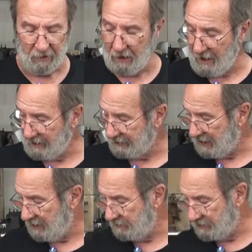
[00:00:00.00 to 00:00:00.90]
a lot of
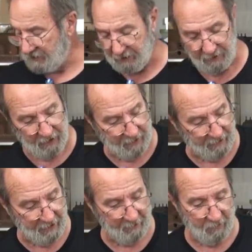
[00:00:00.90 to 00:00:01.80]
times you can take
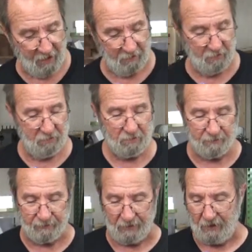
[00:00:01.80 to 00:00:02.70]
a dead blow
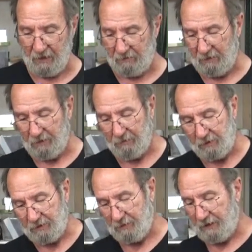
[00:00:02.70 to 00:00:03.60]
and figure out where
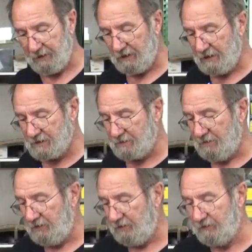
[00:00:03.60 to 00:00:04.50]
which way it needs to
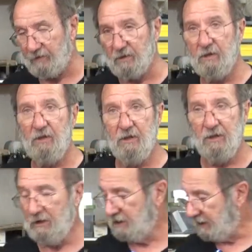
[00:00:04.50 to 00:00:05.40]
move and
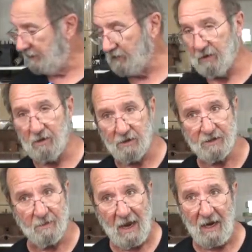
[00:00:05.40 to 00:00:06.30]
give her a little
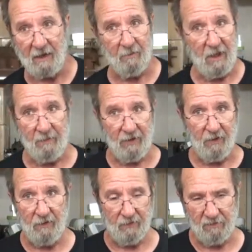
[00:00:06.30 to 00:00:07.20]
smack and bump it
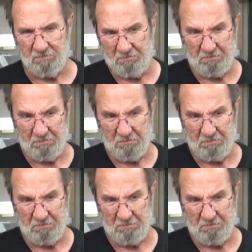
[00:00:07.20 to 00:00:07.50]
over.